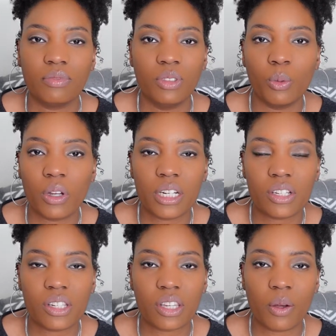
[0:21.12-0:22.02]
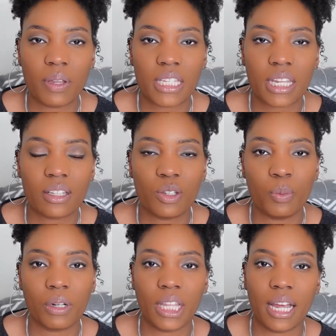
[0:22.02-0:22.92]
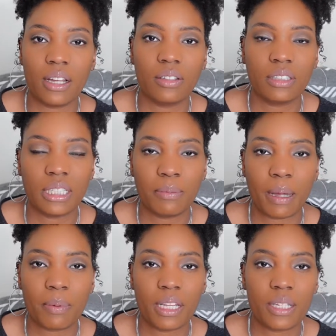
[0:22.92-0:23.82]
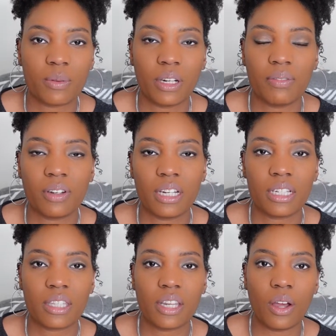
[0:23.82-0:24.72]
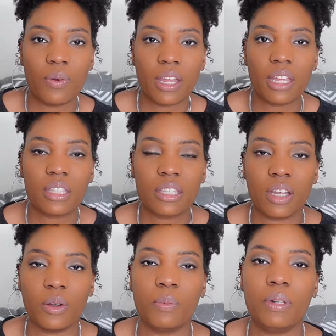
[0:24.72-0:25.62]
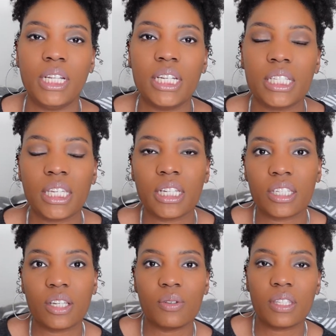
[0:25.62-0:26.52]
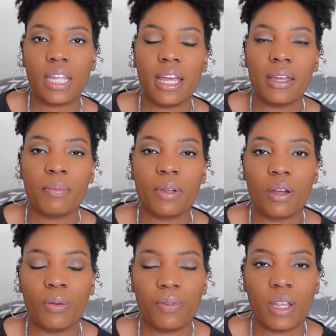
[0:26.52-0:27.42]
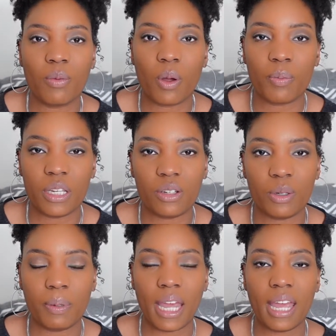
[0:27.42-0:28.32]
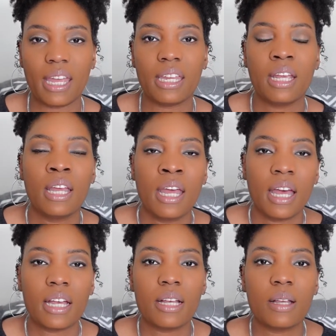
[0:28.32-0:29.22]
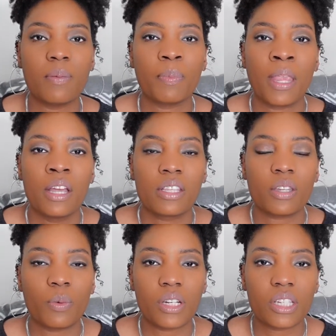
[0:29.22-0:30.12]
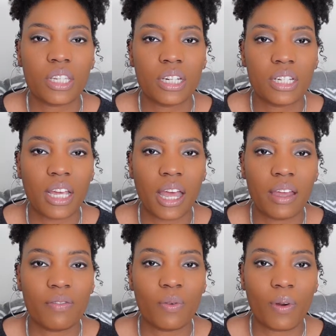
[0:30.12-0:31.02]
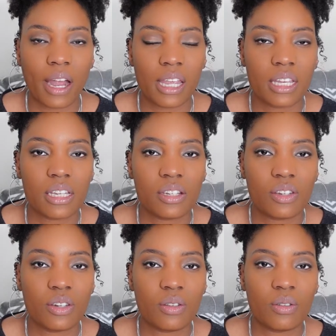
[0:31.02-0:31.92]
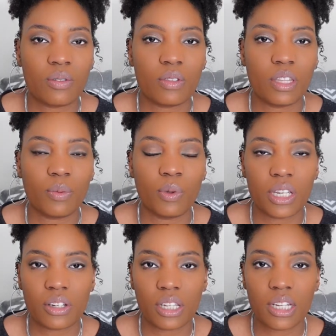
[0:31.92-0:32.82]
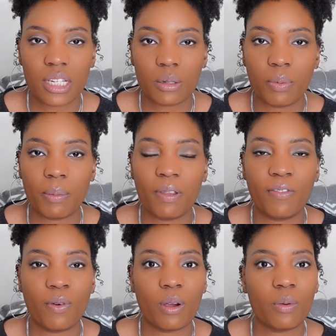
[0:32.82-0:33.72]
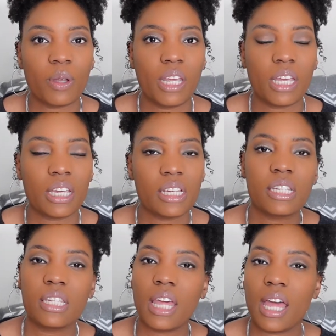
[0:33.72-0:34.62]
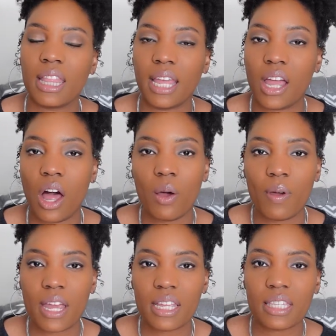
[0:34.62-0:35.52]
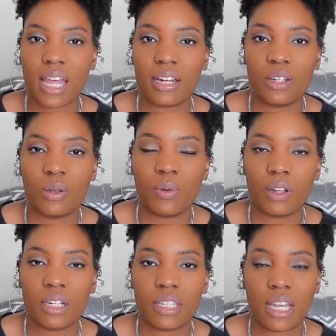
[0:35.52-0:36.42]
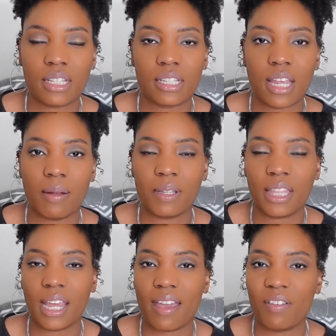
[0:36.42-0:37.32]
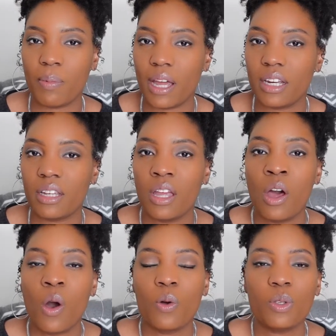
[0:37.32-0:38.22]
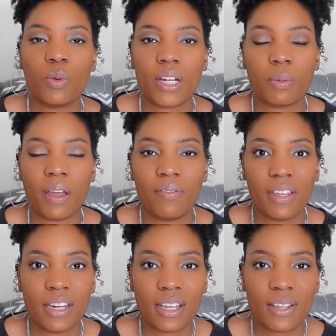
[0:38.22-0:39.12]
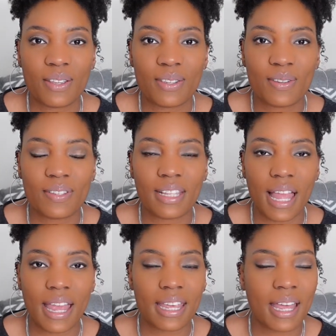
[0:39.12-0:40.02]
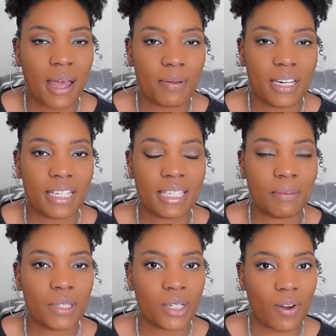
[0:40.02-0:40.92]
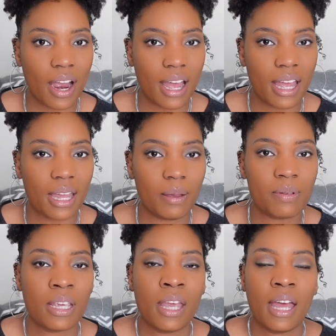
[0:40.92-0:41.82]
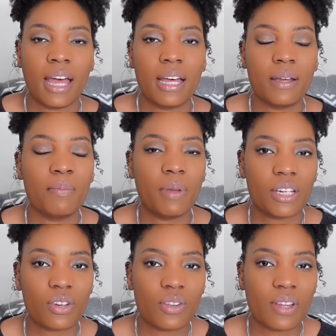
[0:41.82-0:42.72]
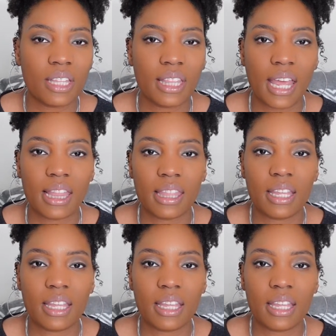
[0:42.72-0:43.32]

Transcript: the wind is just always like super loud in my place whenever it's going, so please excuse that, but hopefully it won't be too bad. So we're just gonna dive right into the wish list, but before we get into that, like always, I do want to take the time to thank everybody who's watched my videos, who's liked, commented, subscribed. Make sure you hit that